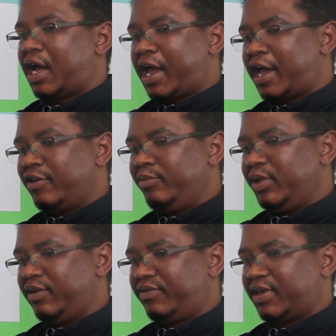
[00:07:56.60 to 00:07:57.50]
I do
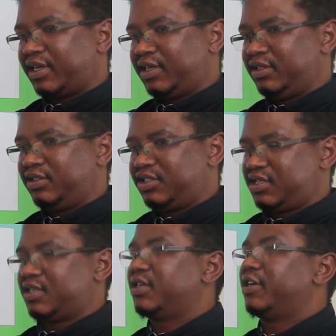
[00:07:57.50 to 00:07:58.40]
believe that
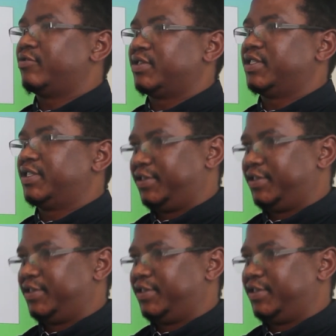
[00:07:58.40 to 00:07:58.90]
Jesus heals,